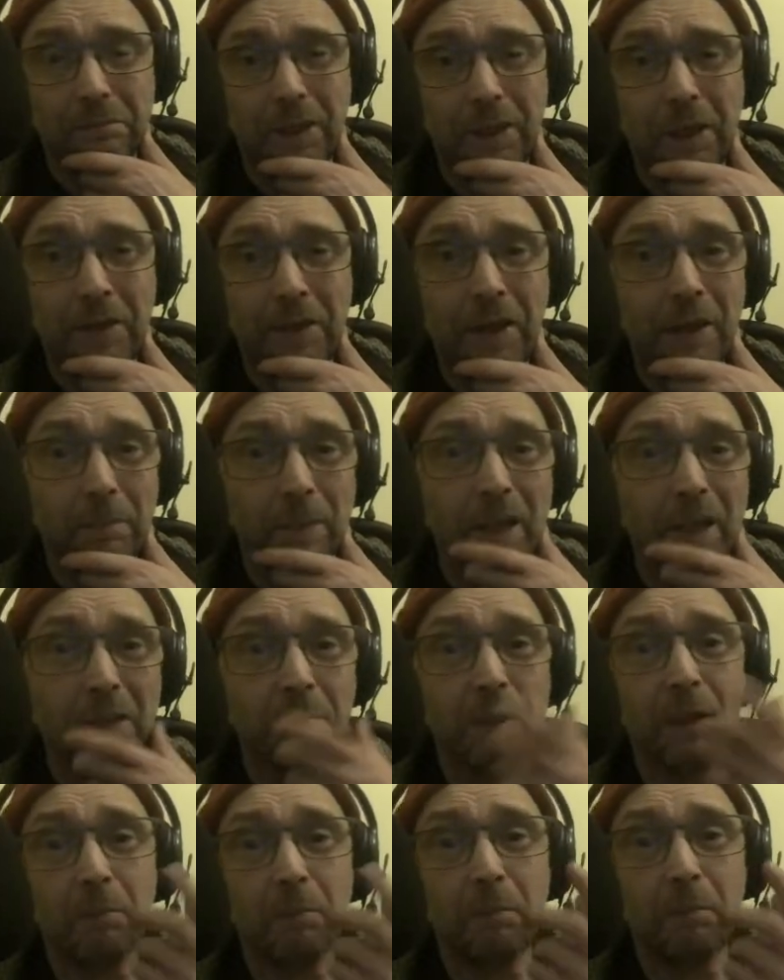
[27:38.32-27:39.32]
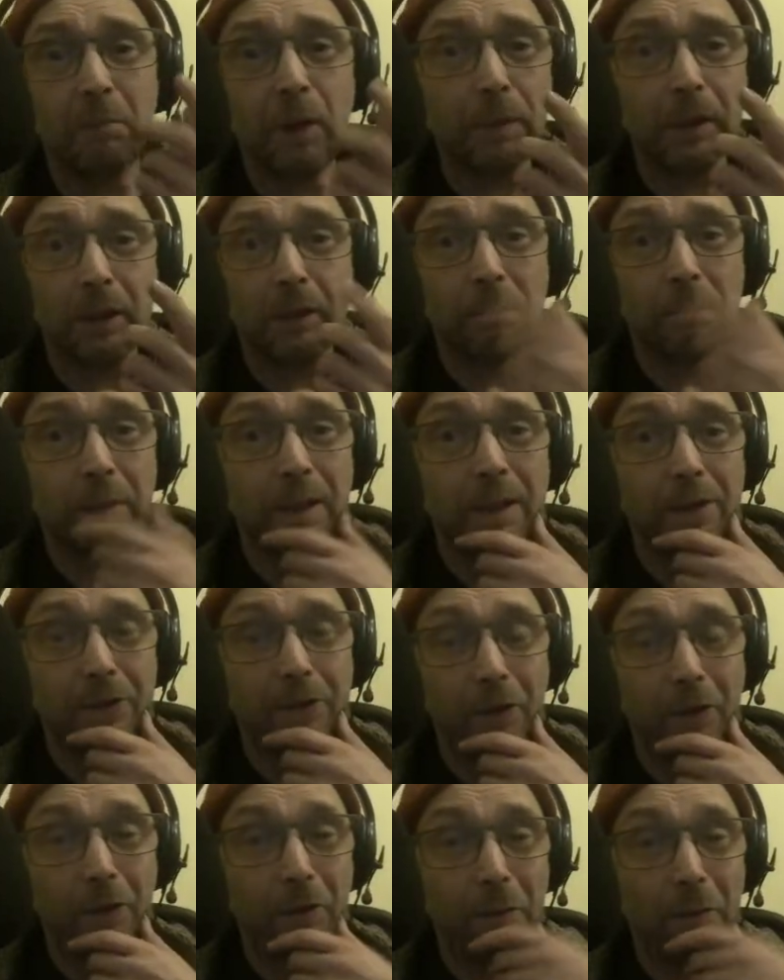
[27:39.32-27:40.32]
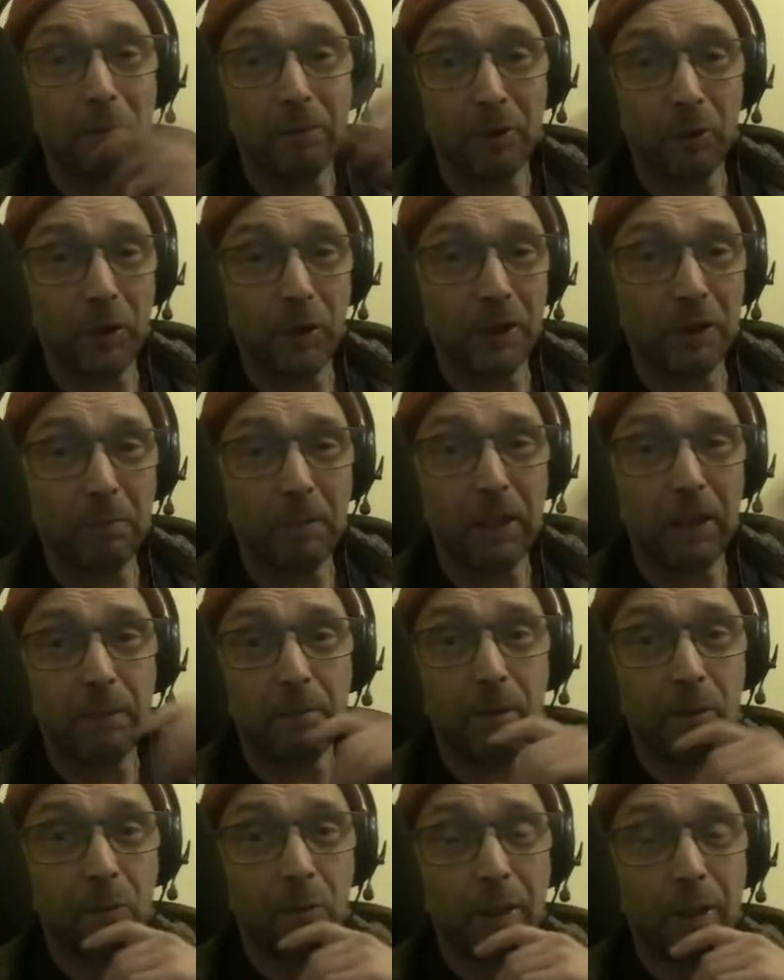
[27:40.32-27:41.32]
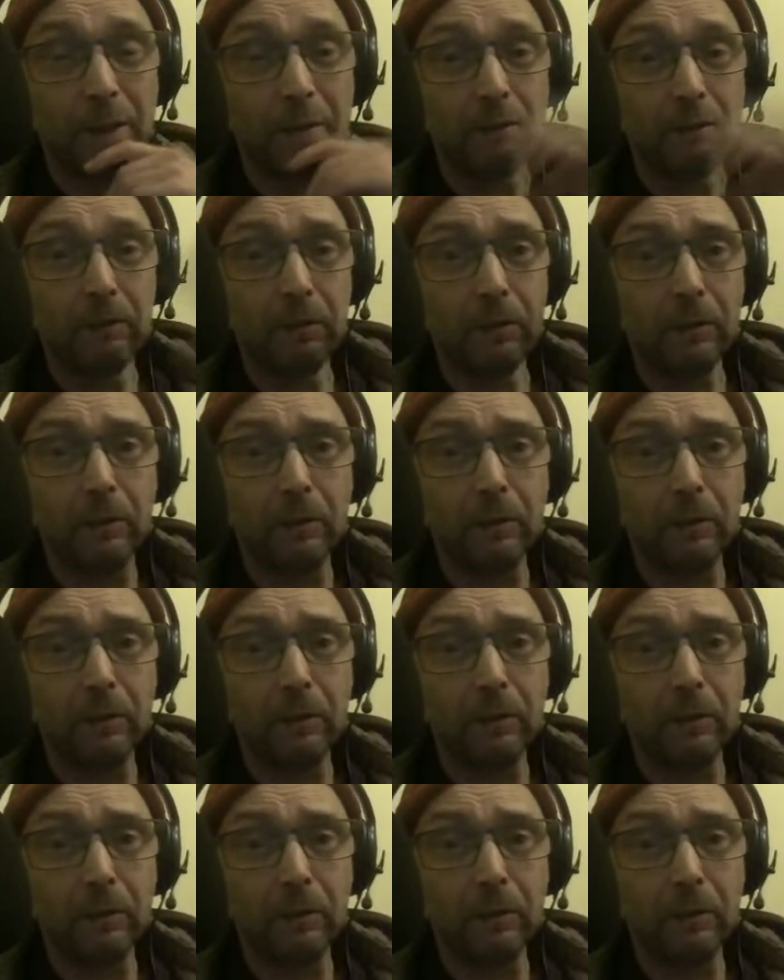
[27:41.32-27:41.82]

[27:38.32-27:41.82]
And that makes me unpopular because all the Twitter people went,